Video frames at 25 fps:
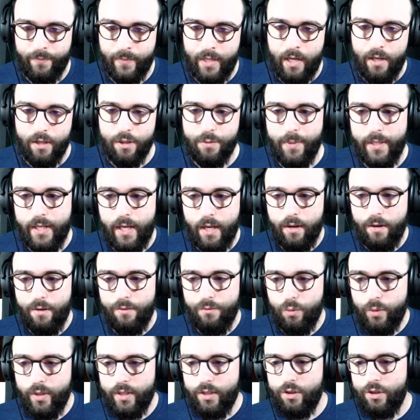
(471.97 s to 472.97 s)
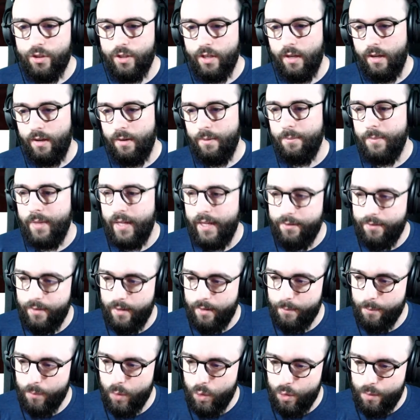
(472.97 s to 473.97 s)
Speaking of which, if
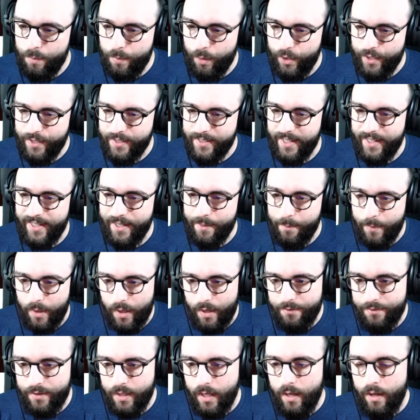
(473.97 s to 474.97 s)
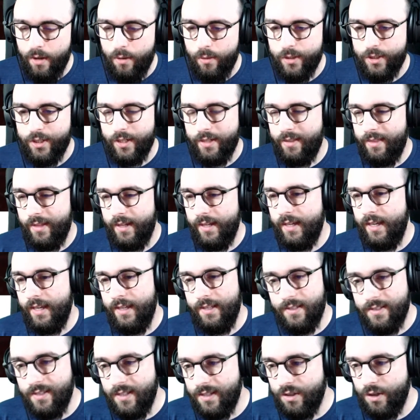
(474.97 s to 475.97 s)
Moonboy is getting buffed, which I think
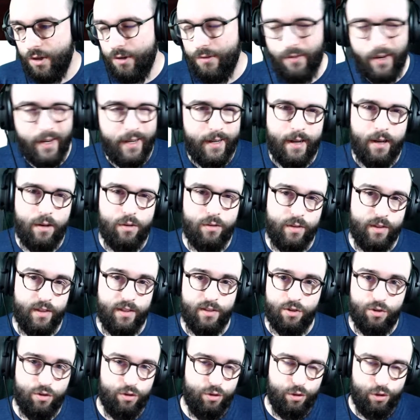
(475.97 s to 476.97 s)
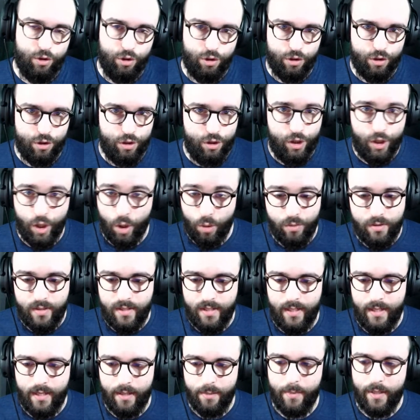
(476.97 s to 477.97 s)
is deserved right now, you just don't
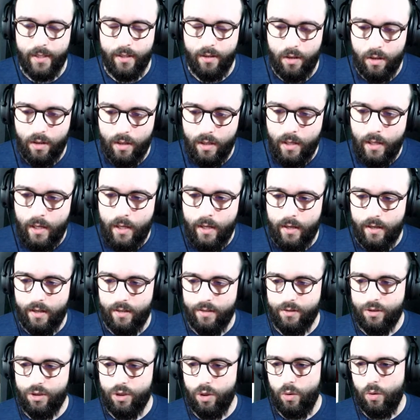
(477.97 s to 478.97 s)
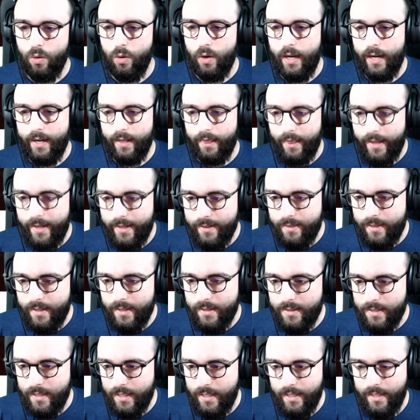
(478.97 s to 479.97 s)
see him at all. So I like
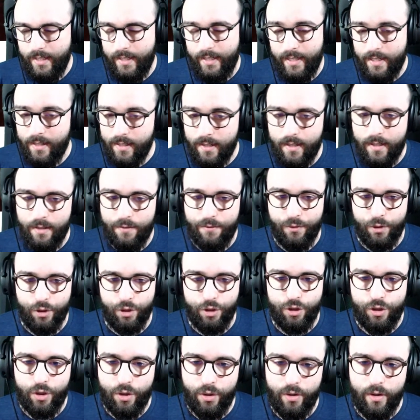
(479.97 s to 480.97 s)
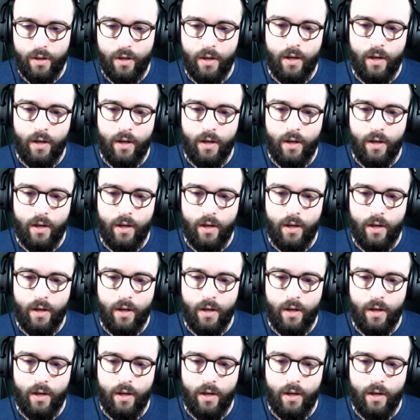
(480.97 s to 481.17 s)
this. He needed it for sure.